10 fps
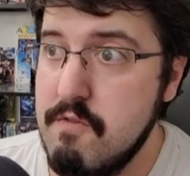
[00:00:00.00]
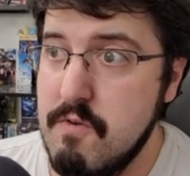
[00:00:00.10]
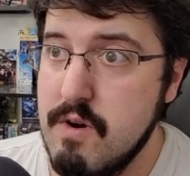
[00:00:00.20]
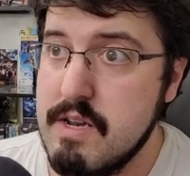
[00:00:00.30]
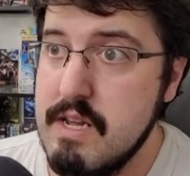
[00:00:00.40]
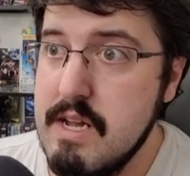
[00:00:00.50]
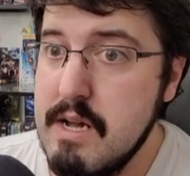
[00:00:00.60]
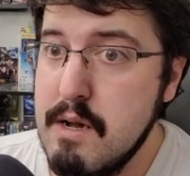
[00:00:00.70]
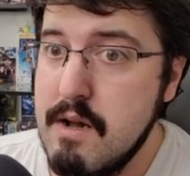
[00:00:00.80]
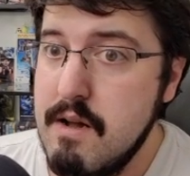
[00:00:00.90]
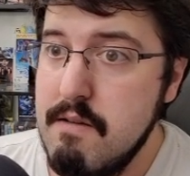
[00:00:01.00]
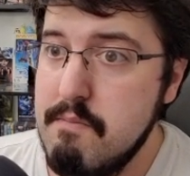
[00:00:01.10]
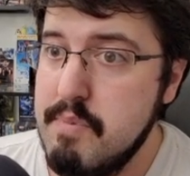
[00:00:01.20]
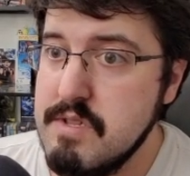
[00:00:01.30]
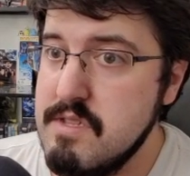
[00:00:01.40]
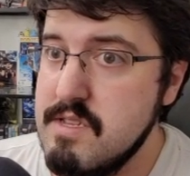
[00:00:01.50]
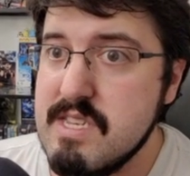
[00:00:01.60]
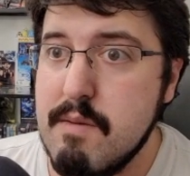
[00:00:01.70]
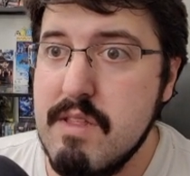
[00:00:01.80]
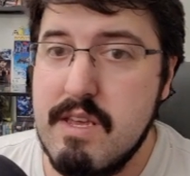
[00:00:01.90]
for it. But
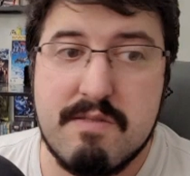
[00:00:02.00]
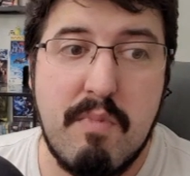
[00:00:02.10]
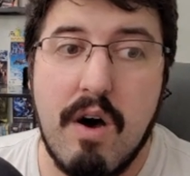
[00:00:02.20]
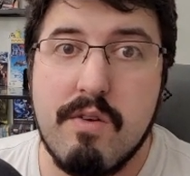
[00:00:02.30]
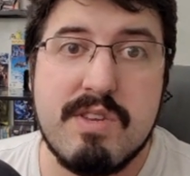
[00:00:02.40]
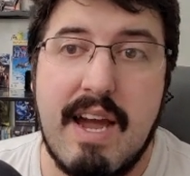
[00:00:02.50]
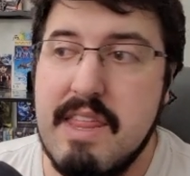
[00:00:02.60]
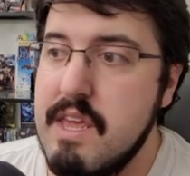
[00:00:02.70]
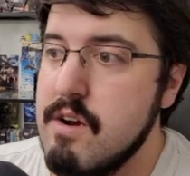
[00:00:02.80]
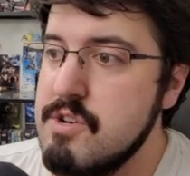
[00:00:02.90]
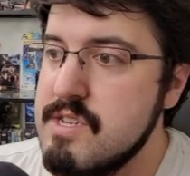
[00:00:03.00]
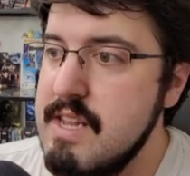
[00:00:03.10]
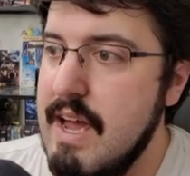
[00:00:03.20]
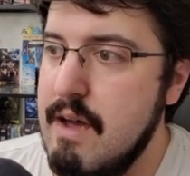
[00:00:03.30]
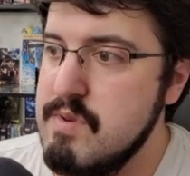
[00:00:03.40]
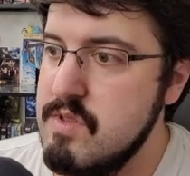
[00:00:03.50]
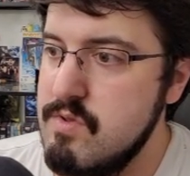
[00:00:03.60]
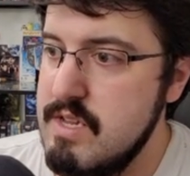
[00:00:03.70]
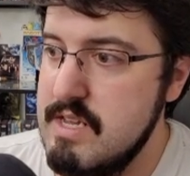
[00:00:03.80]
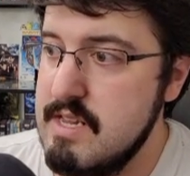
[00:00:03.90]
some of these models, I think, are just
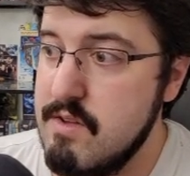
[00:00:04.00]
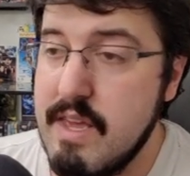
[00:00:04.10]
absolutely detailed.